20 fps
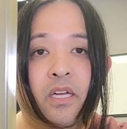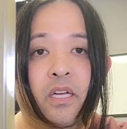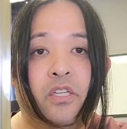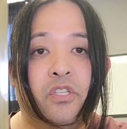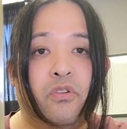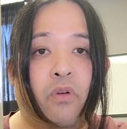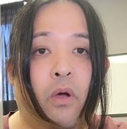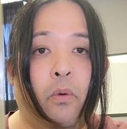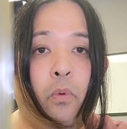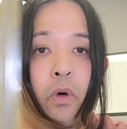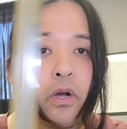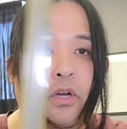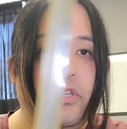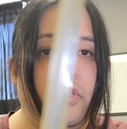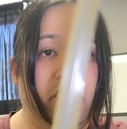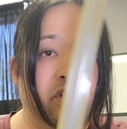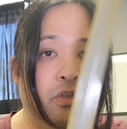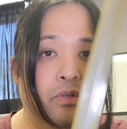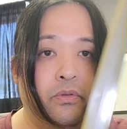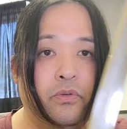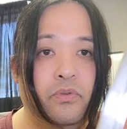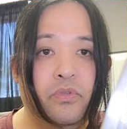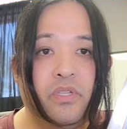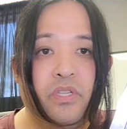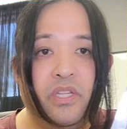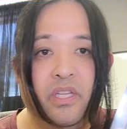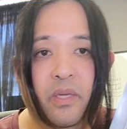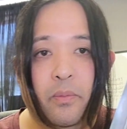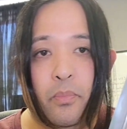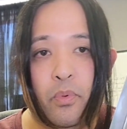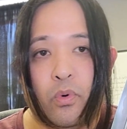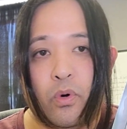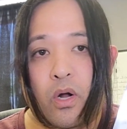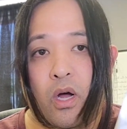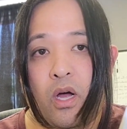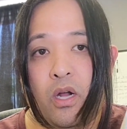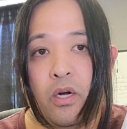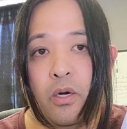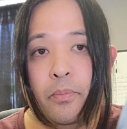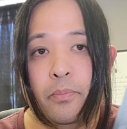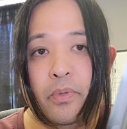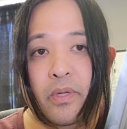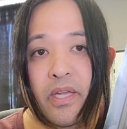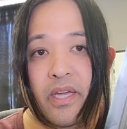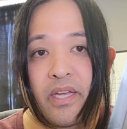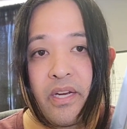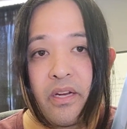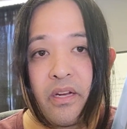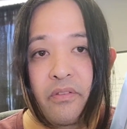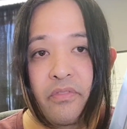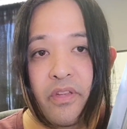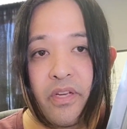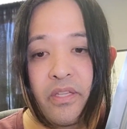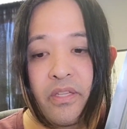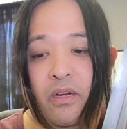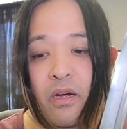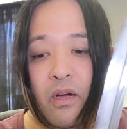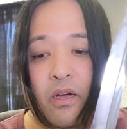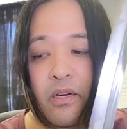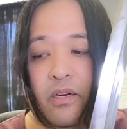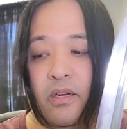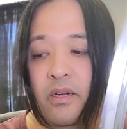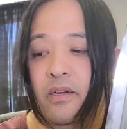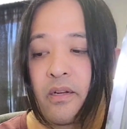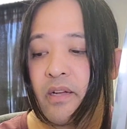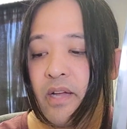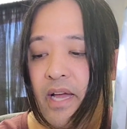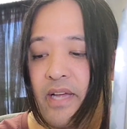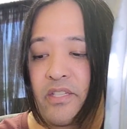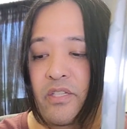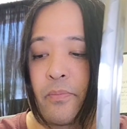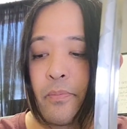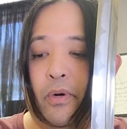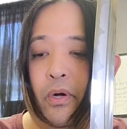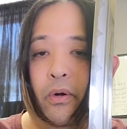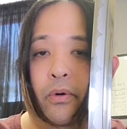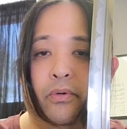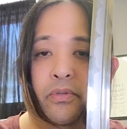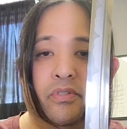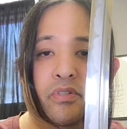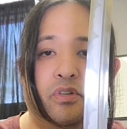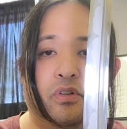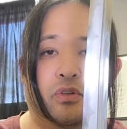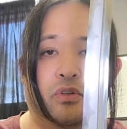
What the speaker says: So I wanted to use the broader blade of the katana as opposed